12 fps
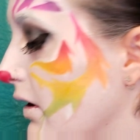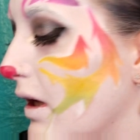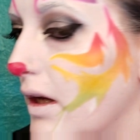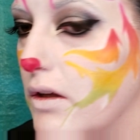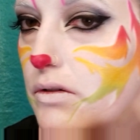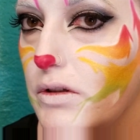I
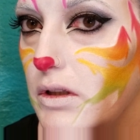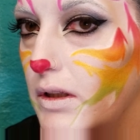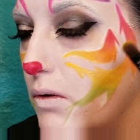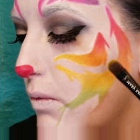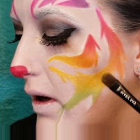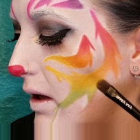usually
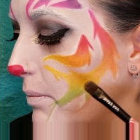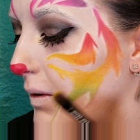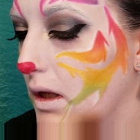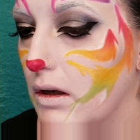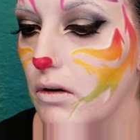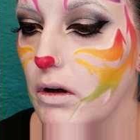wipe
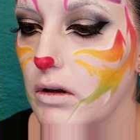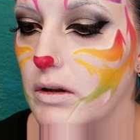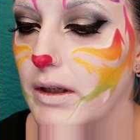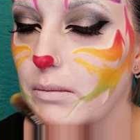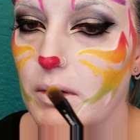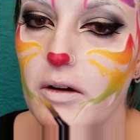or
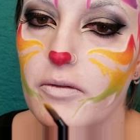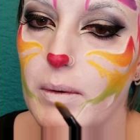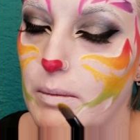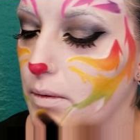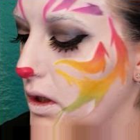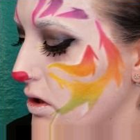clean off my
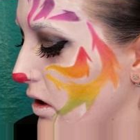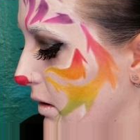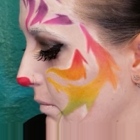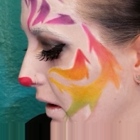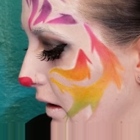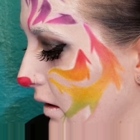brush on
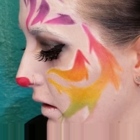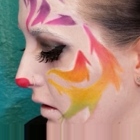my